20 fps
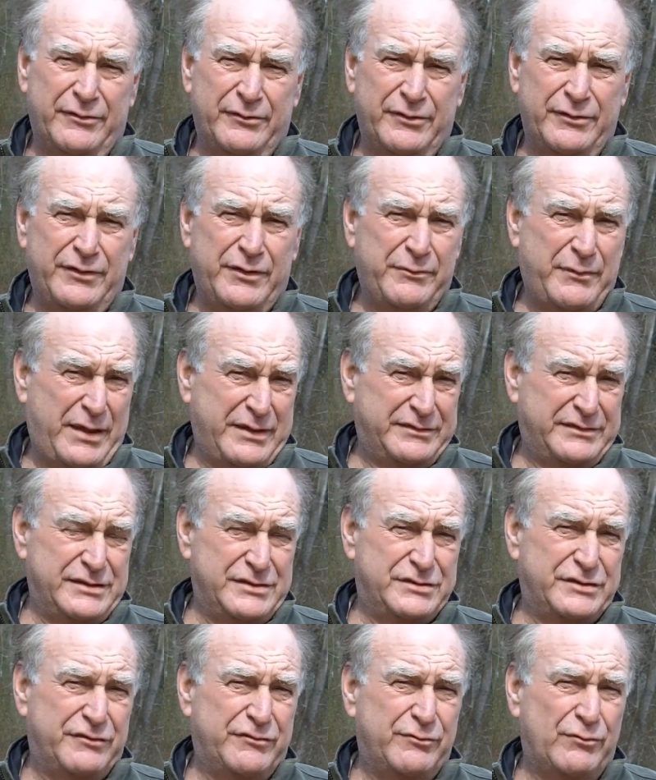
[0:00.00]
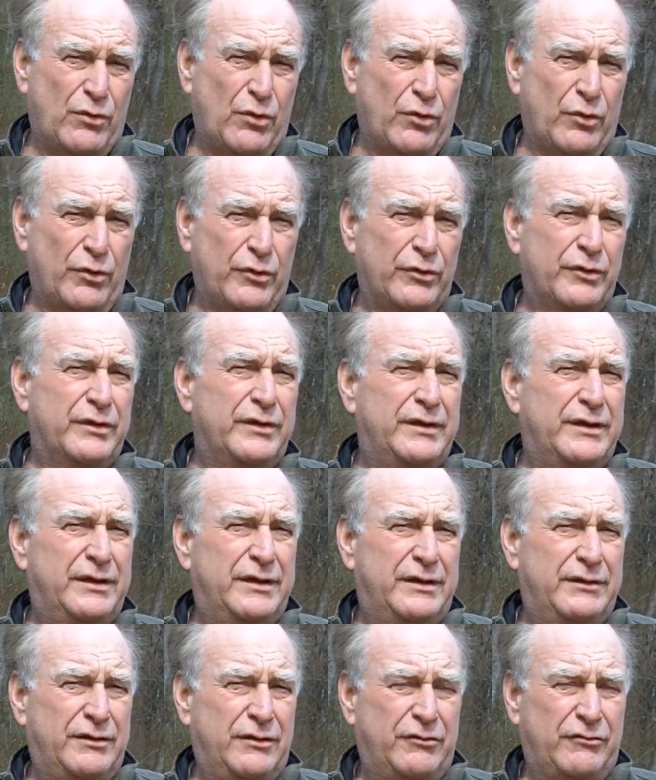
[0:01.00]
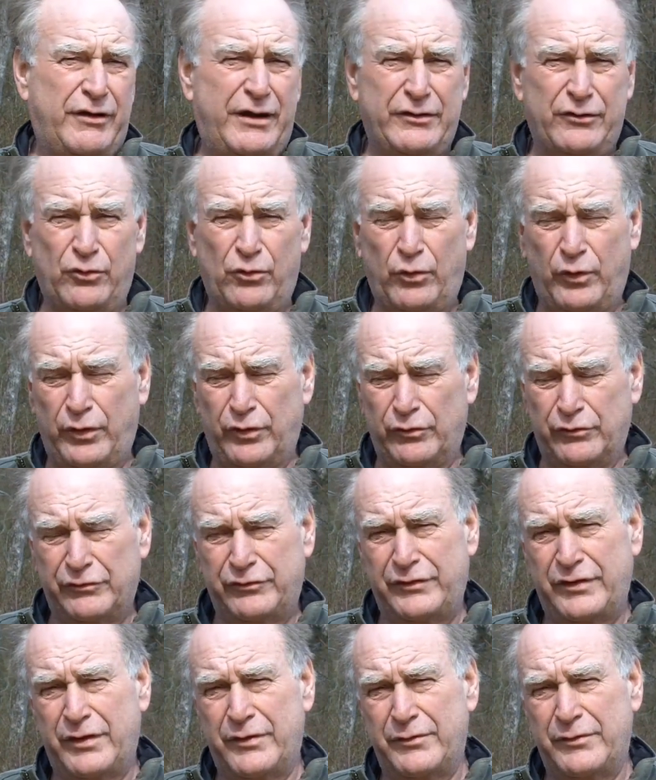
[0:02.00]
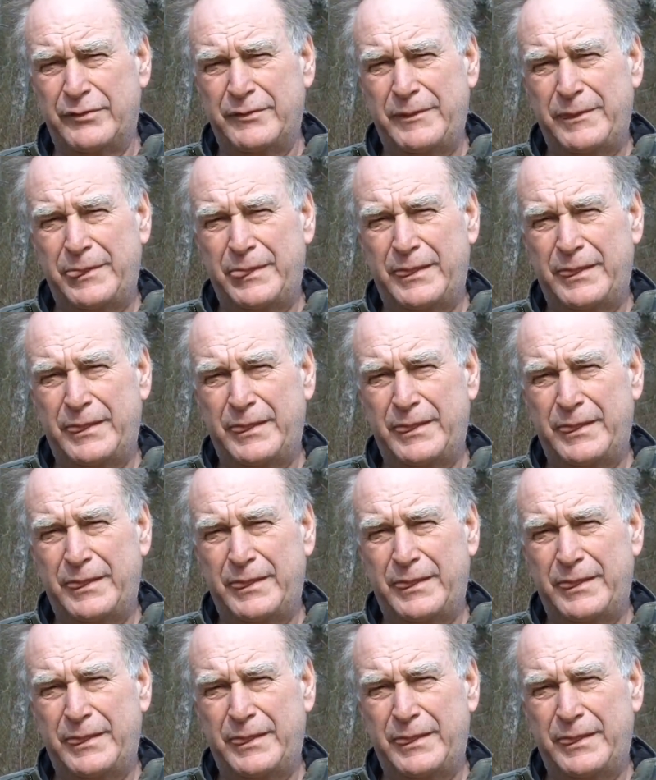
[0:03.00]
on the message of more and the greater world view.